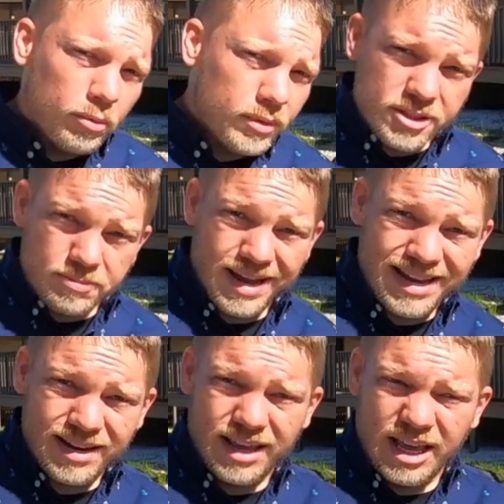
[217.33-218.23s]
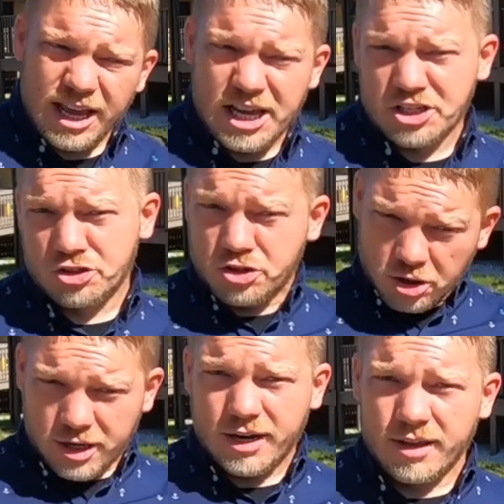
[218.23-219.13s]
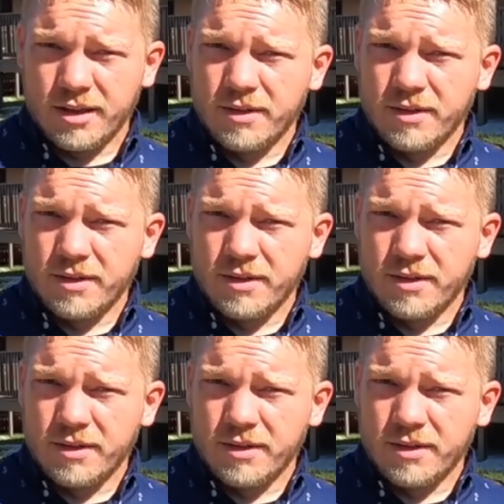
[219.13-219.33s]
month span, is good.